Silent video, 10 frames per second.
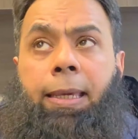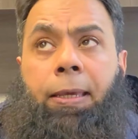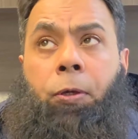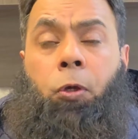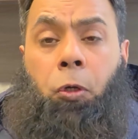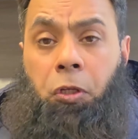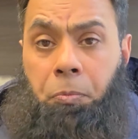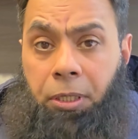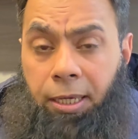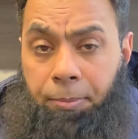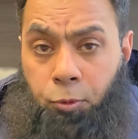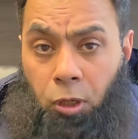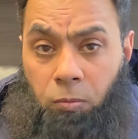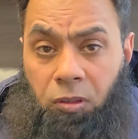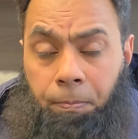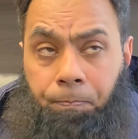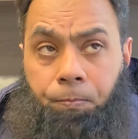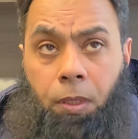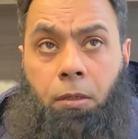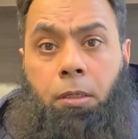it could be a problem
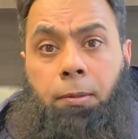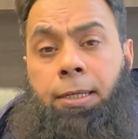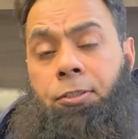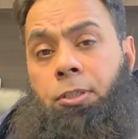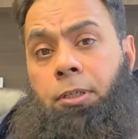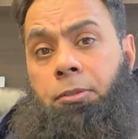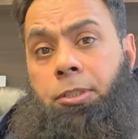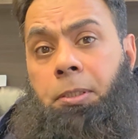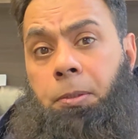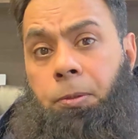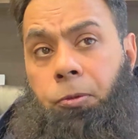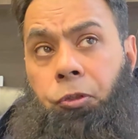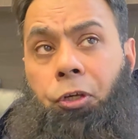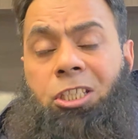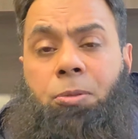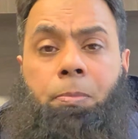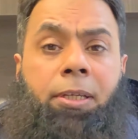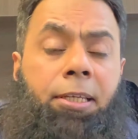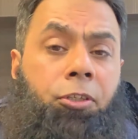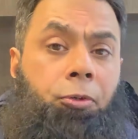unless and until you
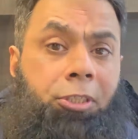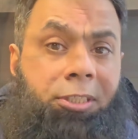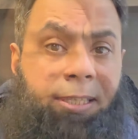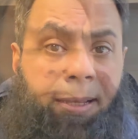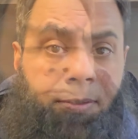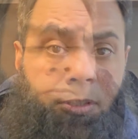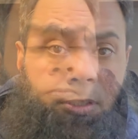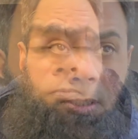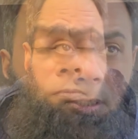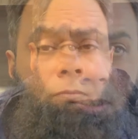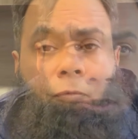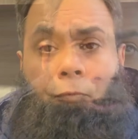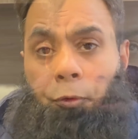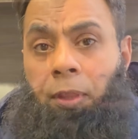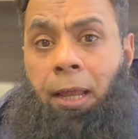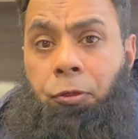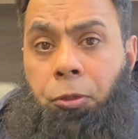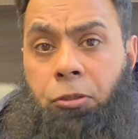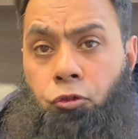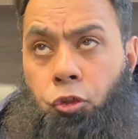explain your stance. For that, you
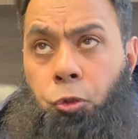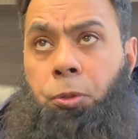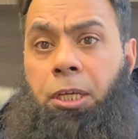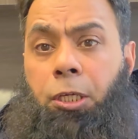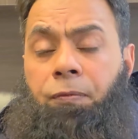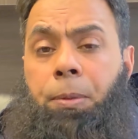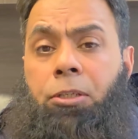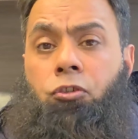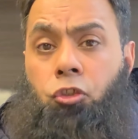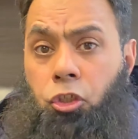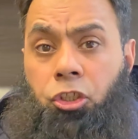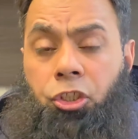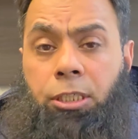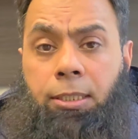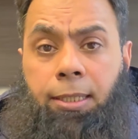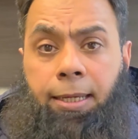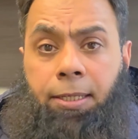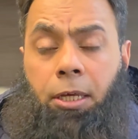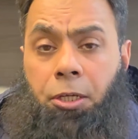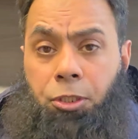can show that you've been searching
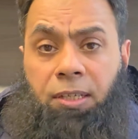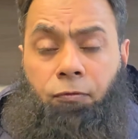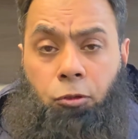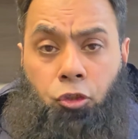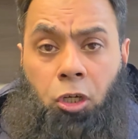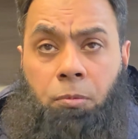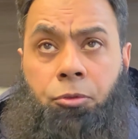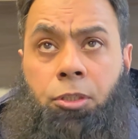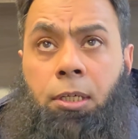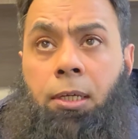and hunting for jobs.